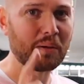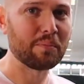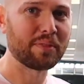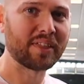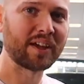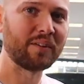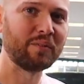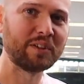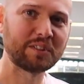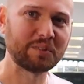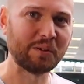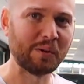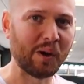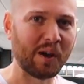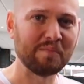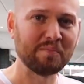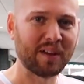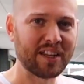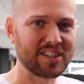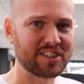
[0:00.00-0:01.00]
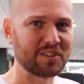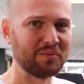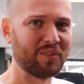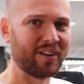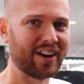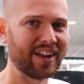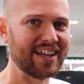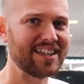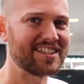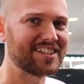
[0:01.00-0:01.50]
Something which we won't mention what
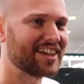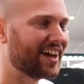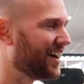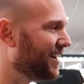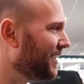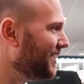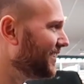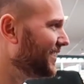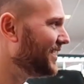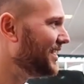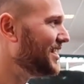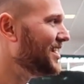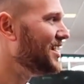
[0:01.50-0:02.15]
it is yet.